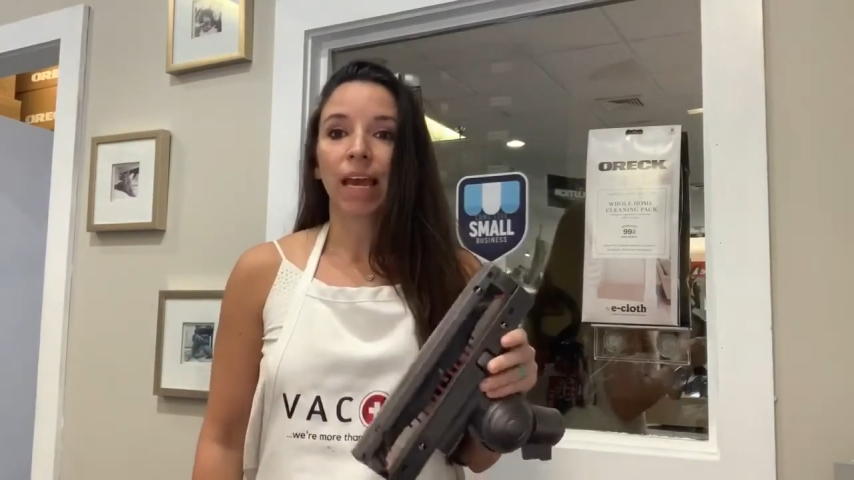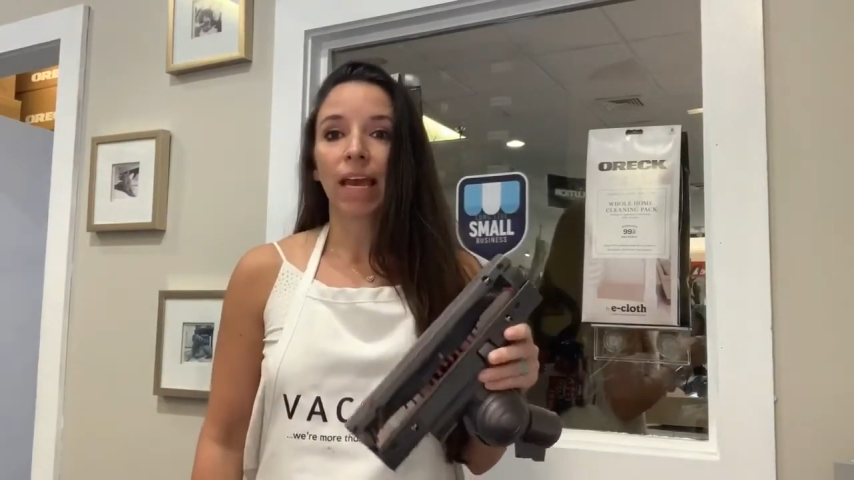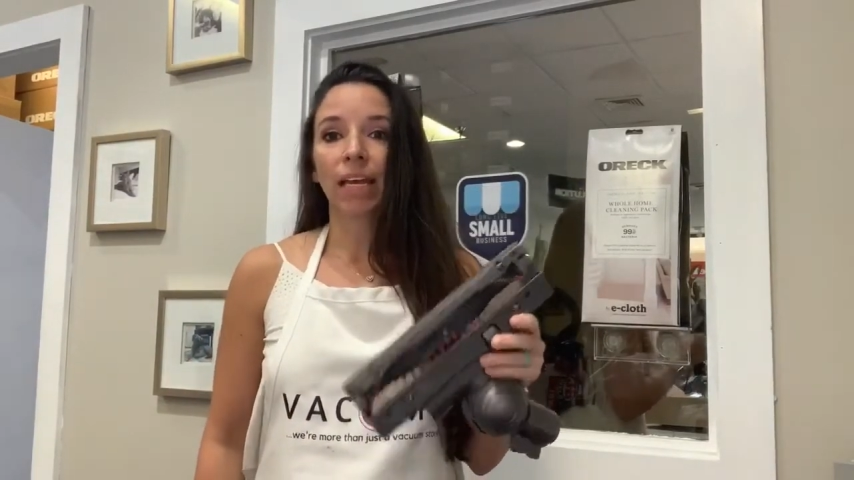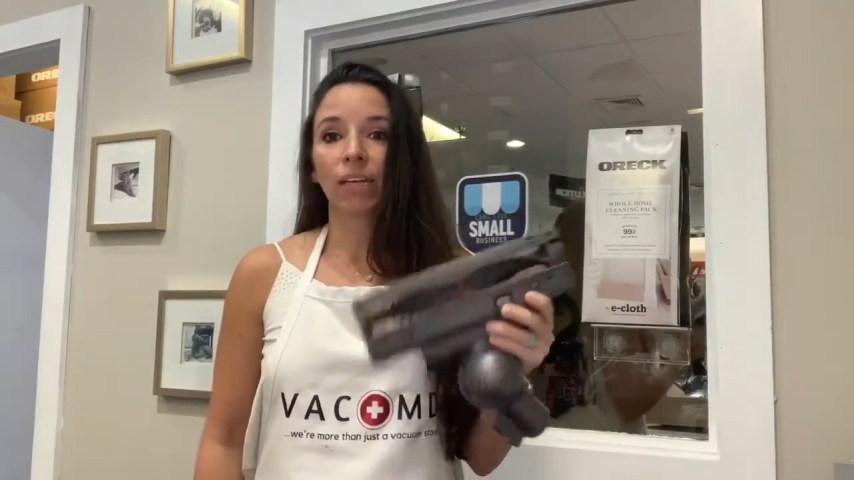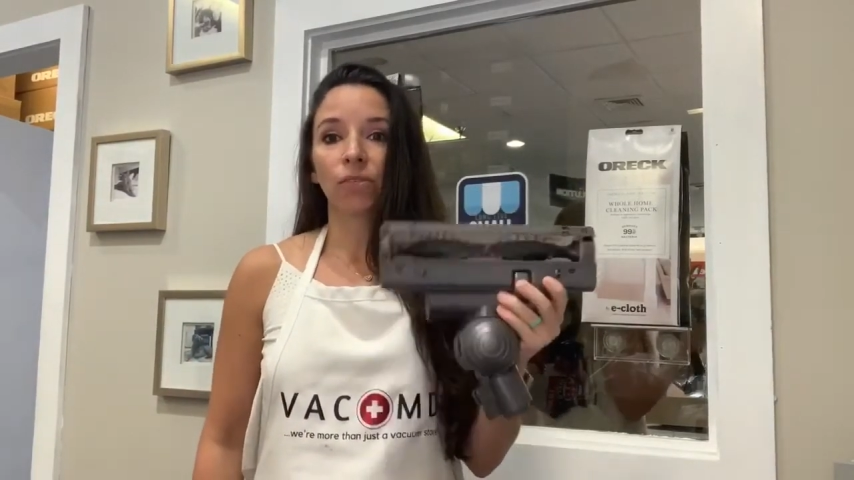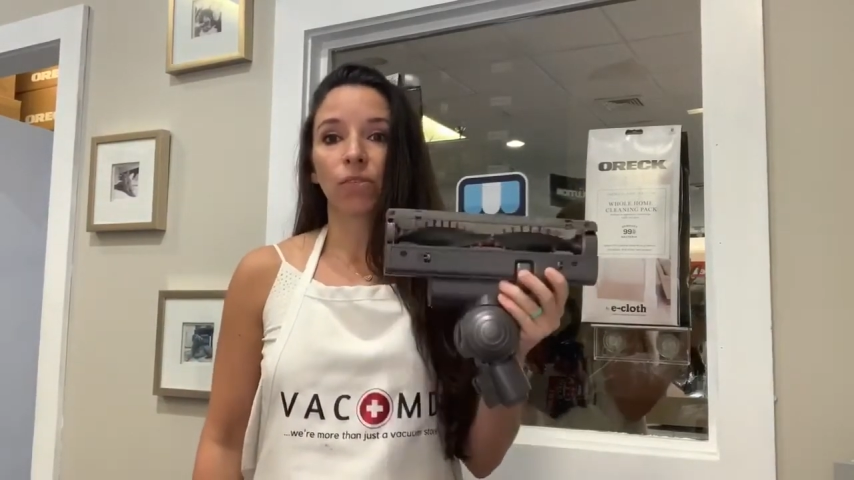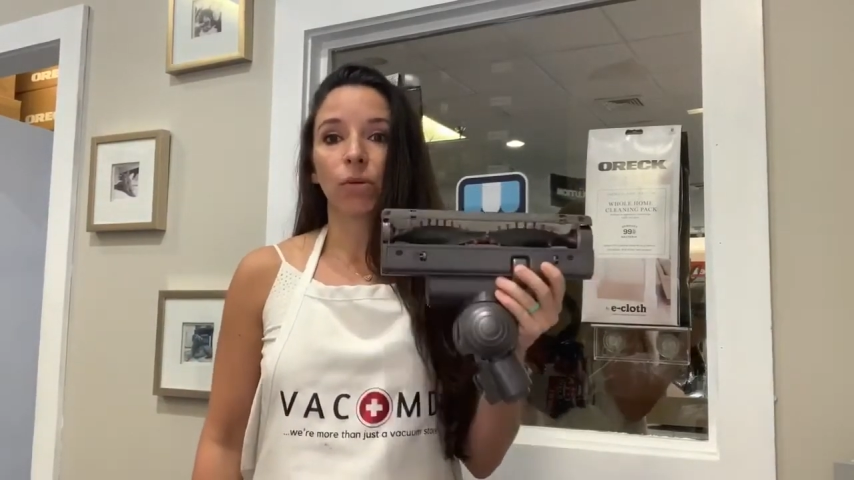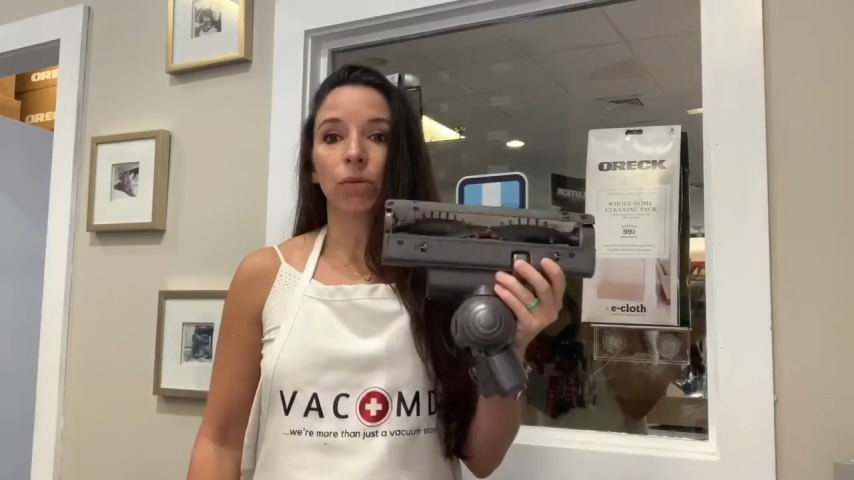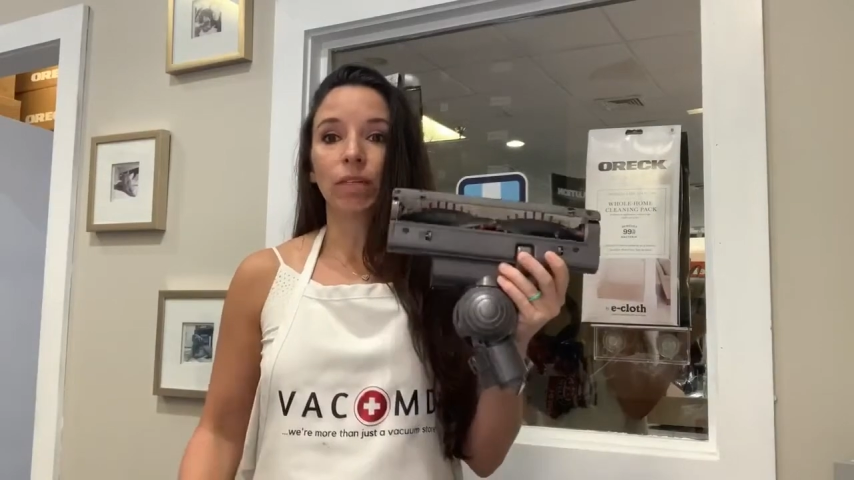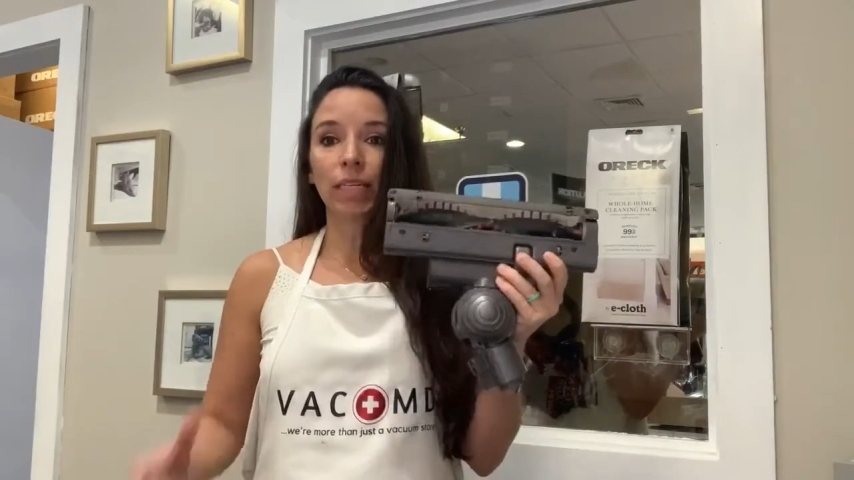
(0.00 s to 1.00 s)
And if
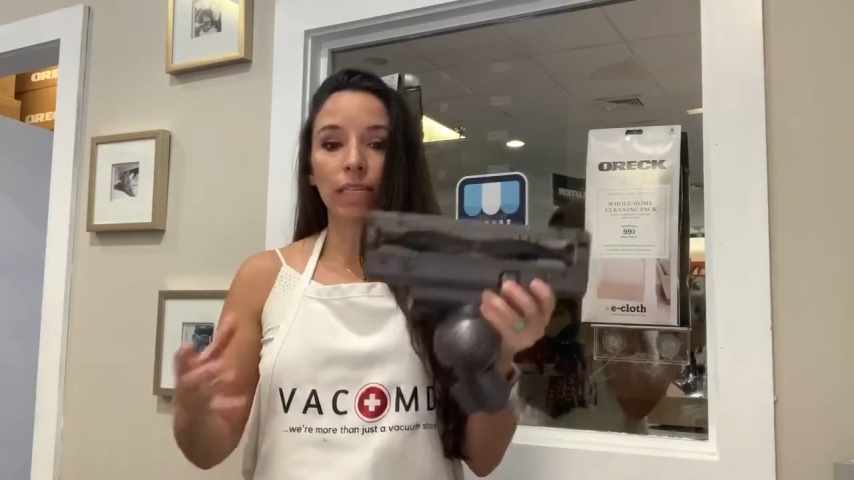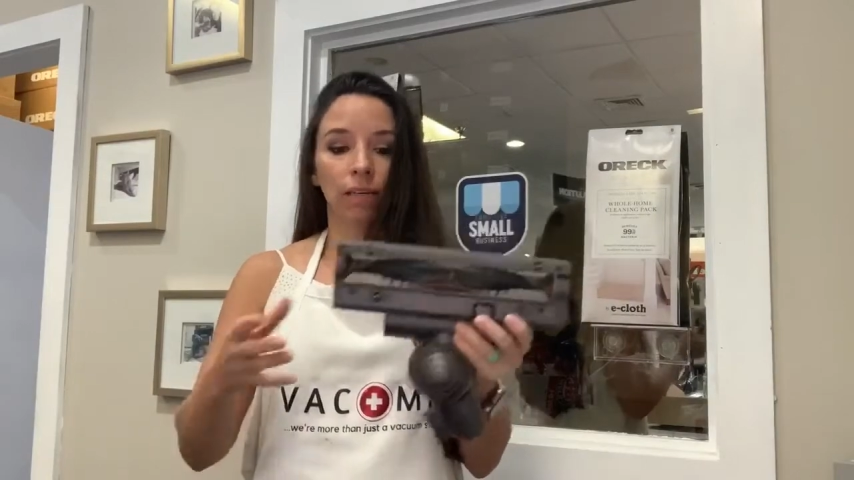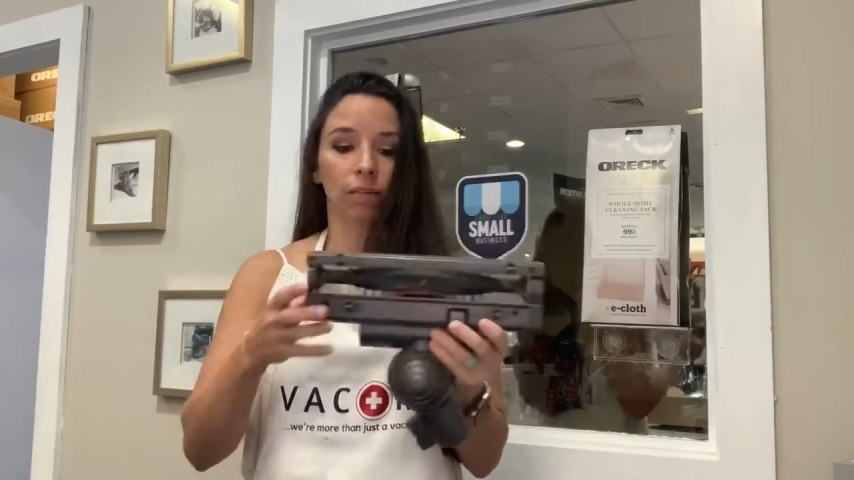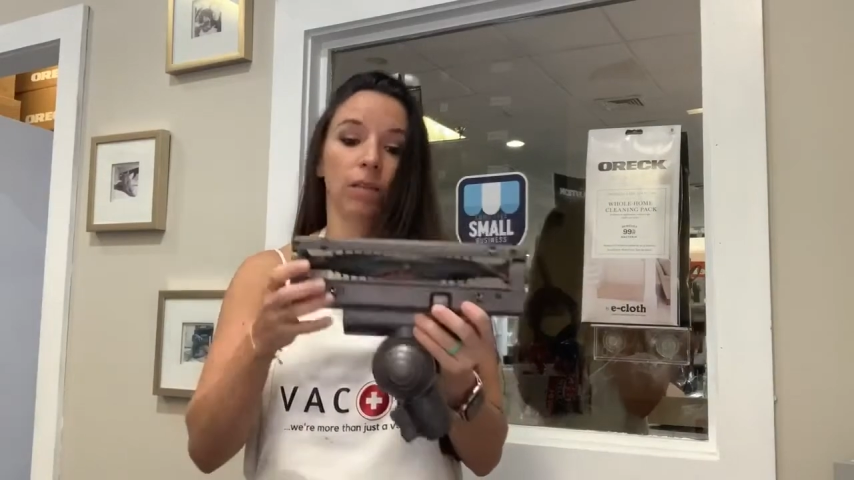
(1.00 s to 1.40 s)
you need